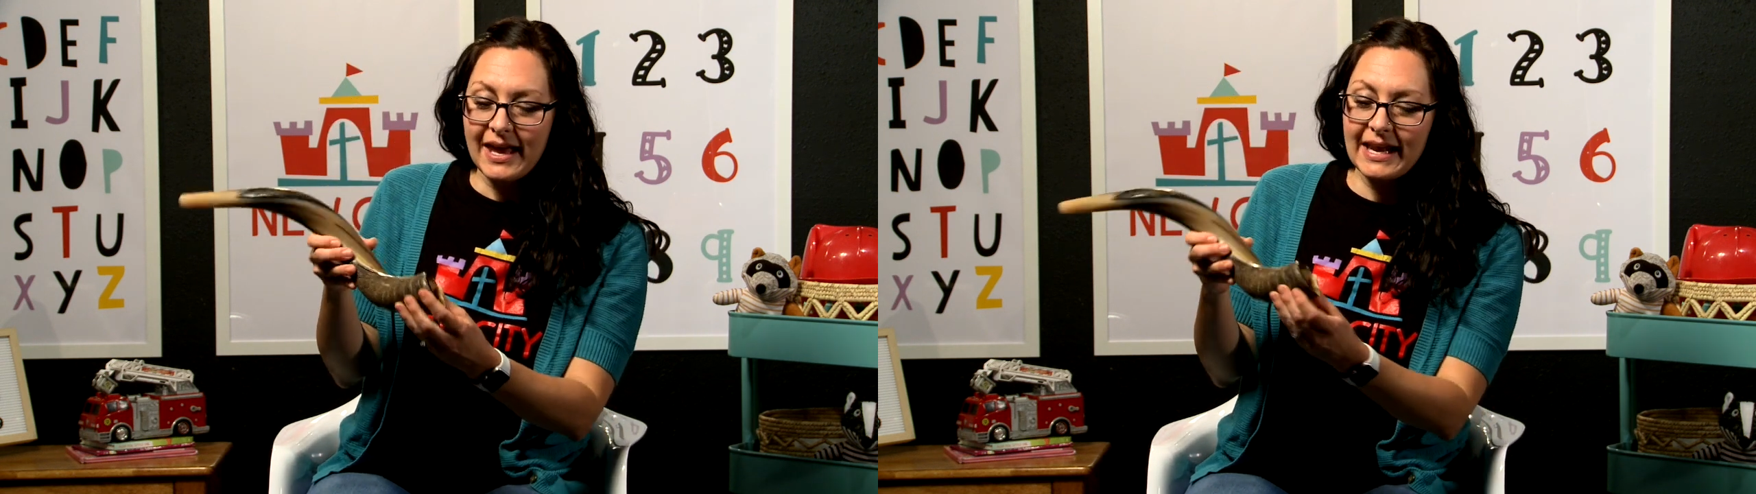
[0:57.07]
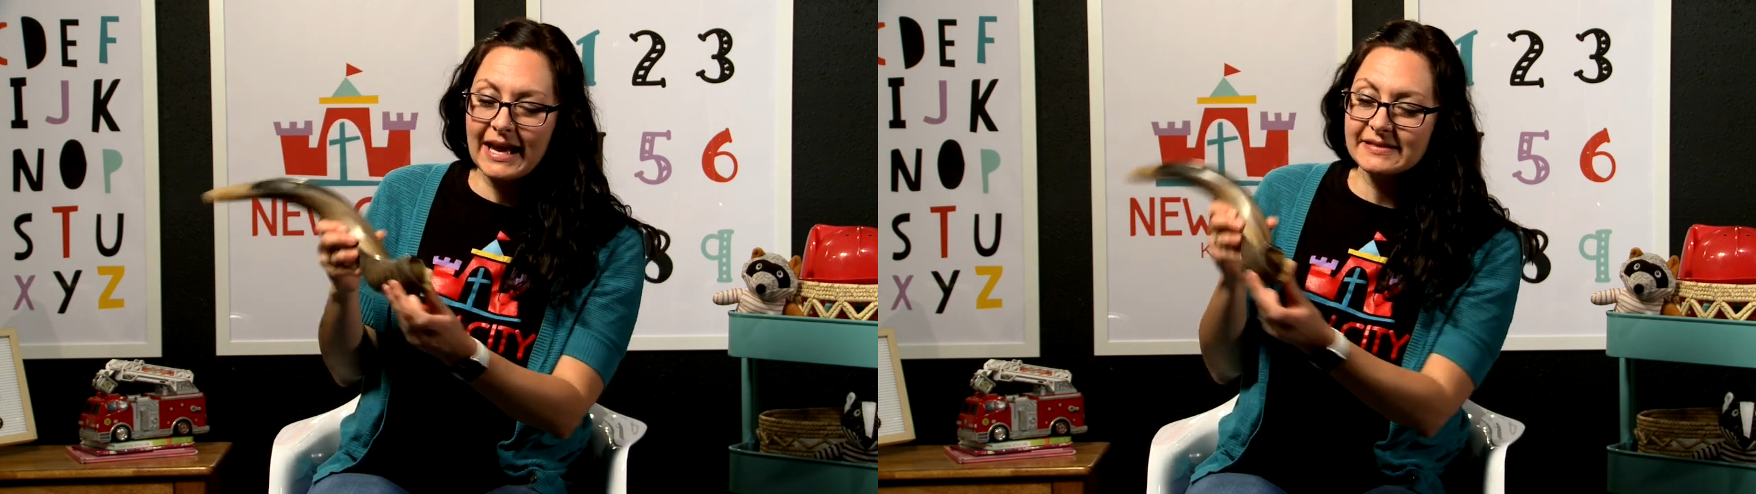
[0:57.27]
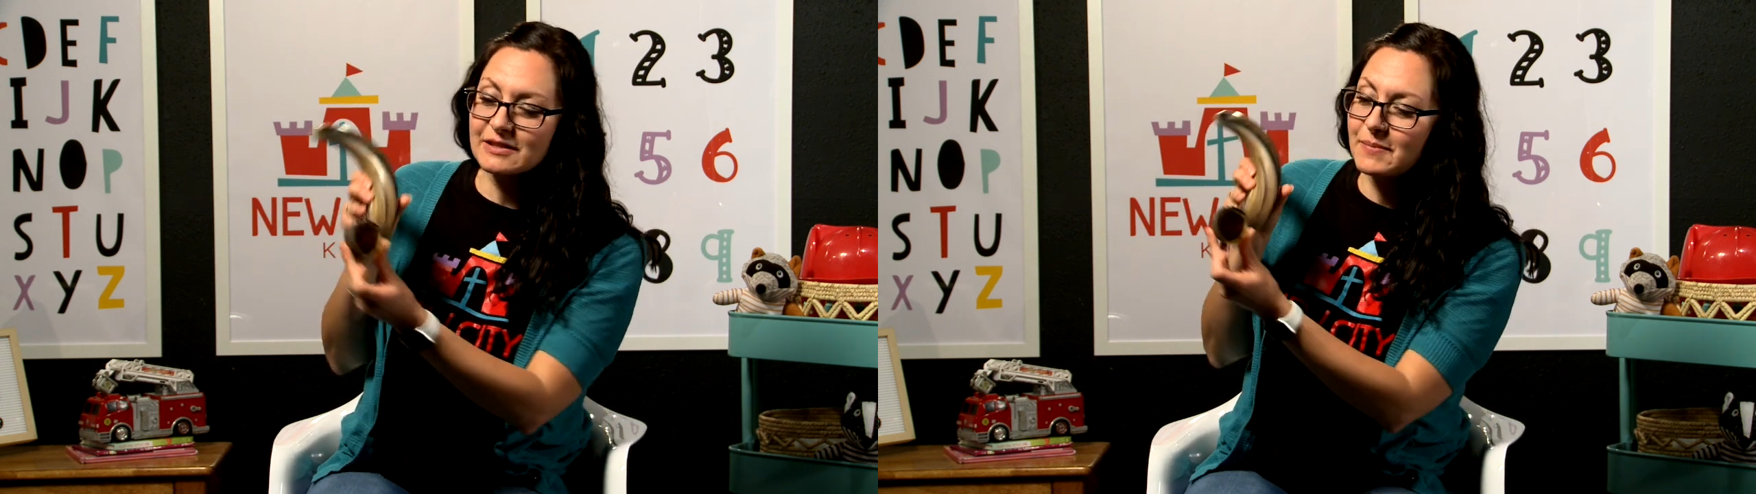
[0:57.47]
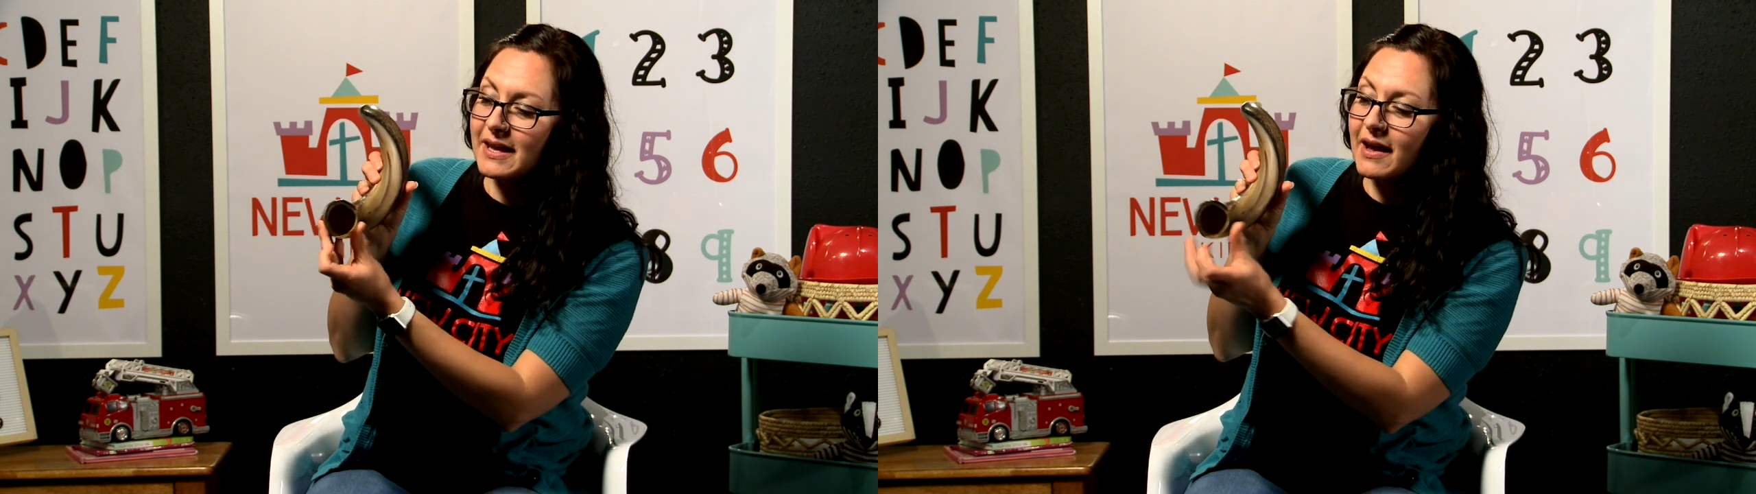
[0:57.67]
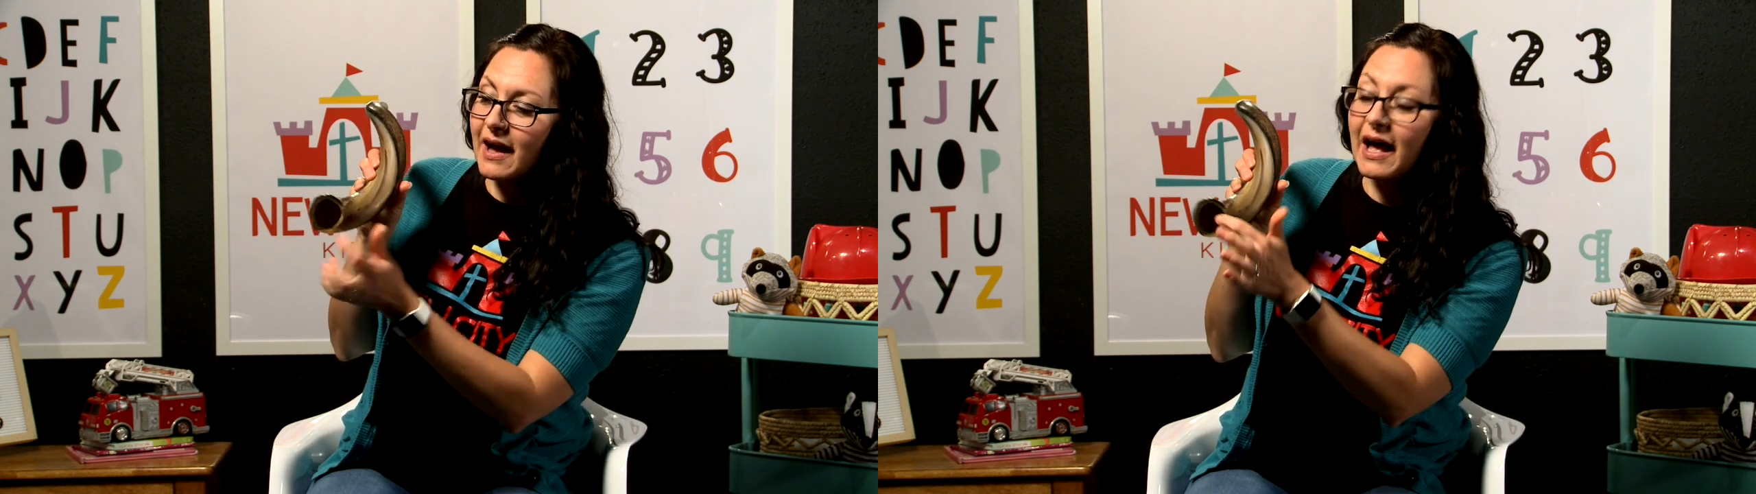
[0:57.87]
It has to
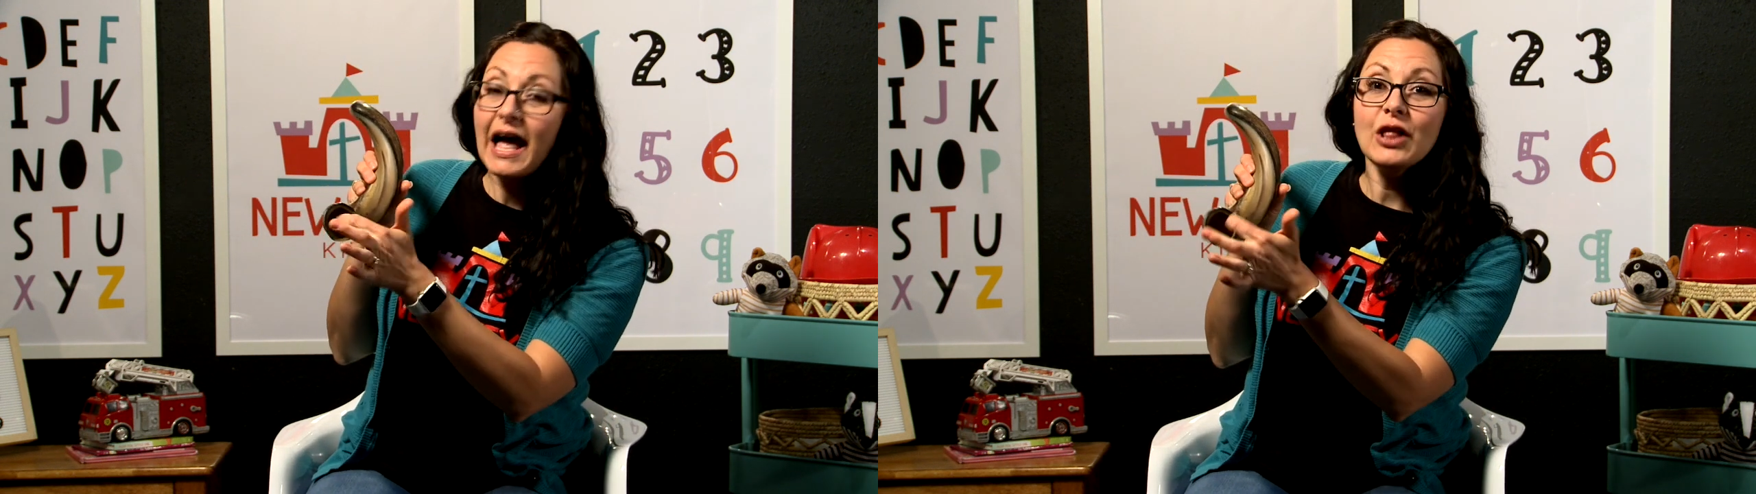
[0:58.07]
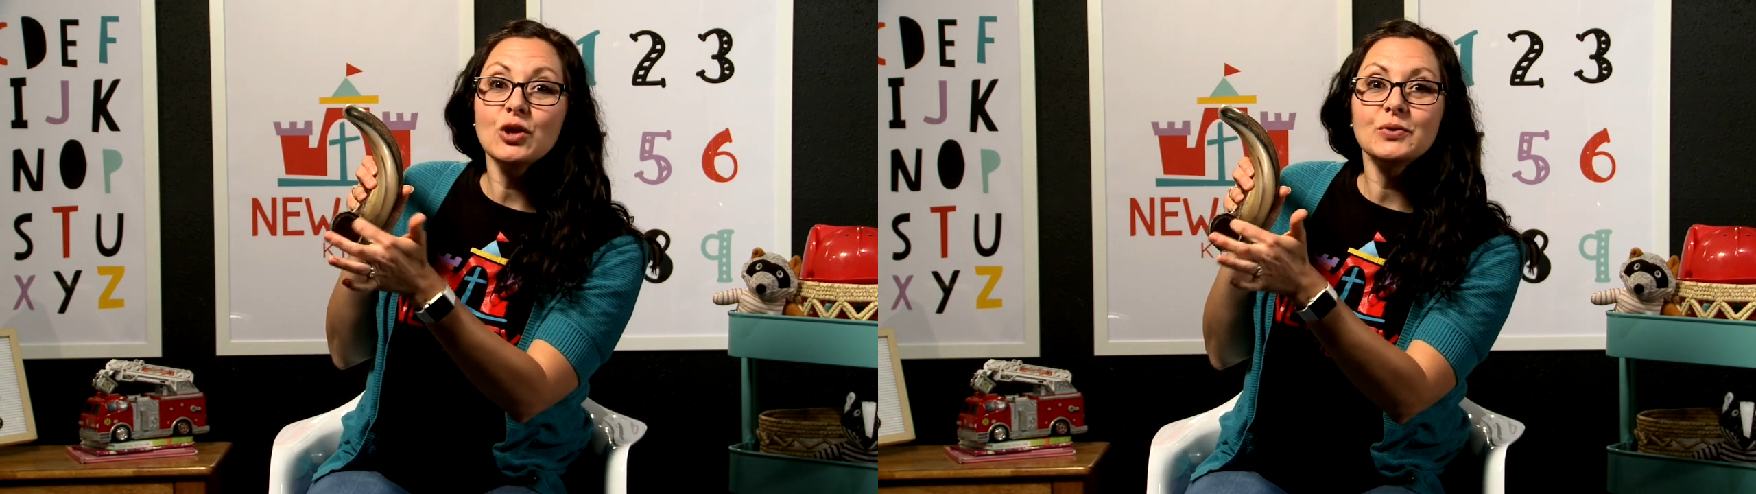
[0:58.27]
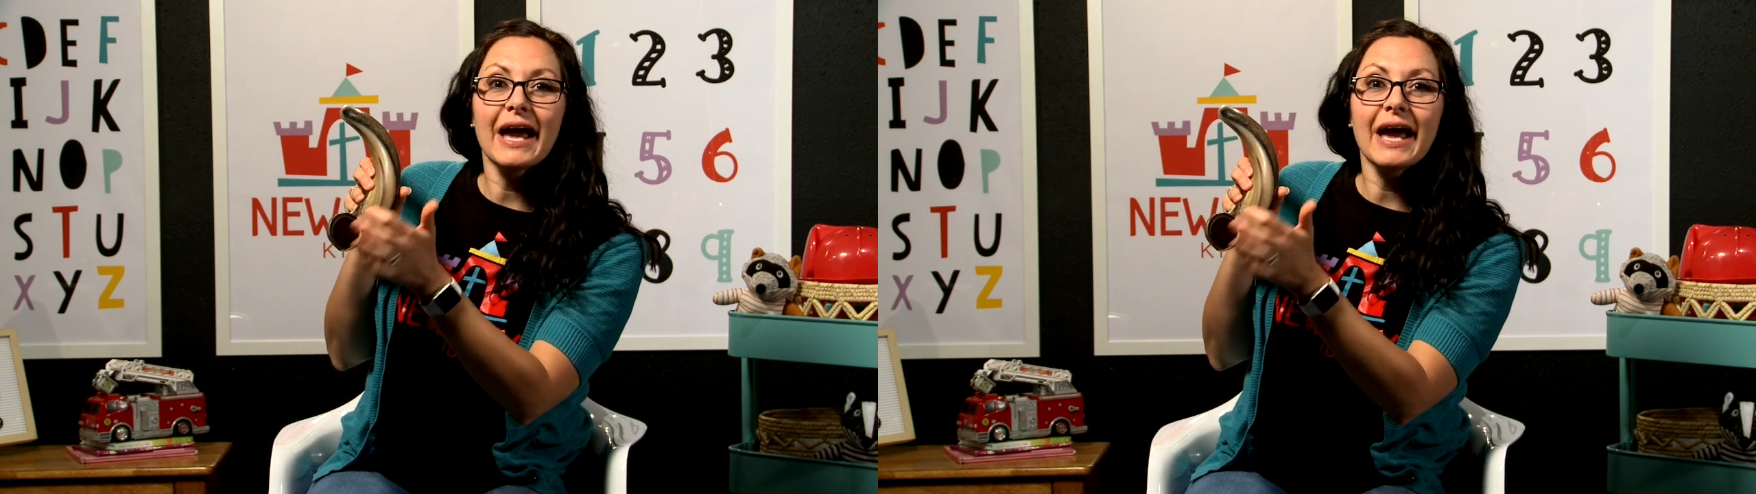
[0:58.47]
be hollowed